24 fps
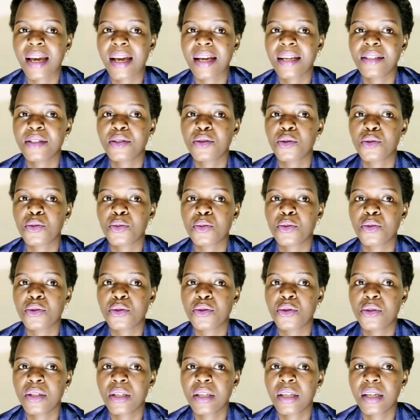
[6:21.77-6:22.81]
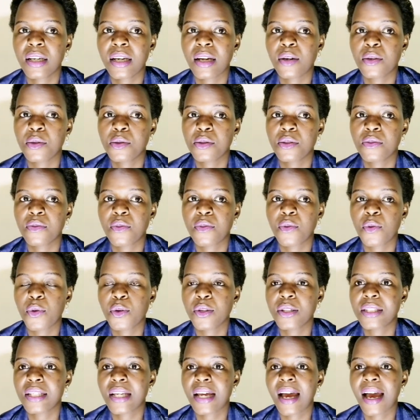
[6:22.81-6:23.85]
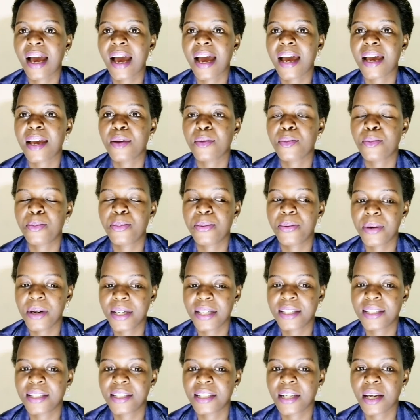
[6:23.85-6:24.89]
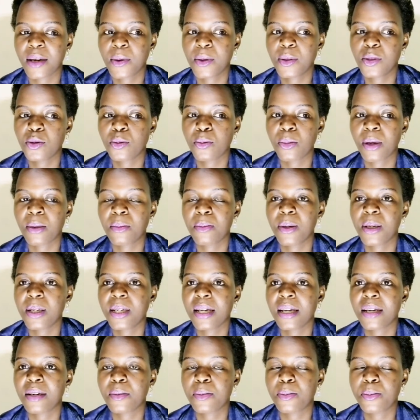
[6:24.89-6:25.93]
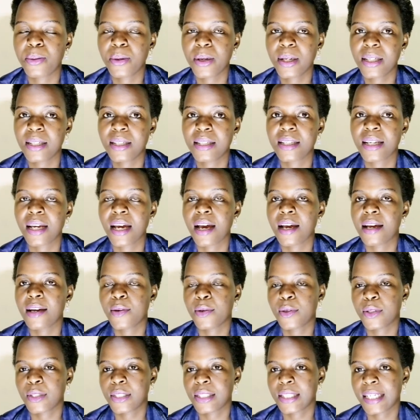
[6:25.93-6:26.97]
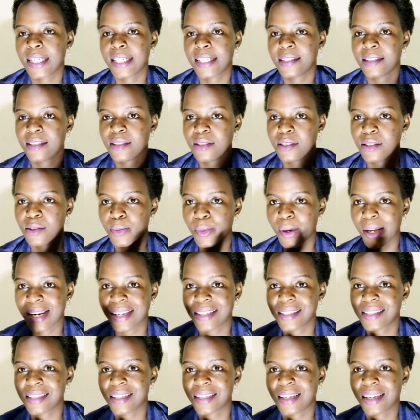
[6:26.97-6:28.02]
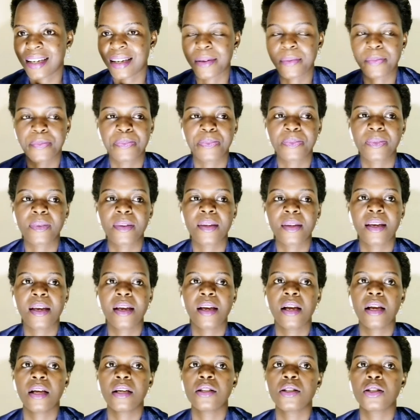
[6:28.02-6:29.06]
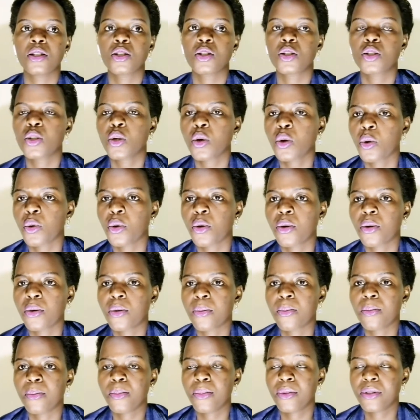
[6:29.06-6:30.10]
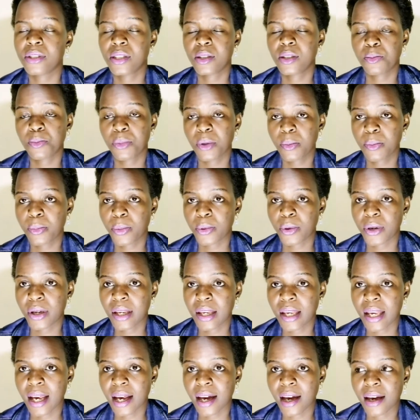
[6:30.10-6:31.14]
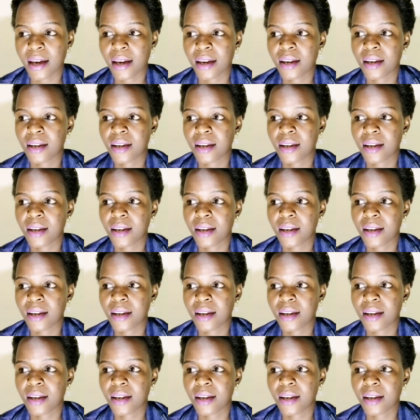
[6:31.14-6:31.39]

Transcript: had to drink a lot of water. I prayed. I went to my bed and prayed. I was like, this is my last day. So most people here,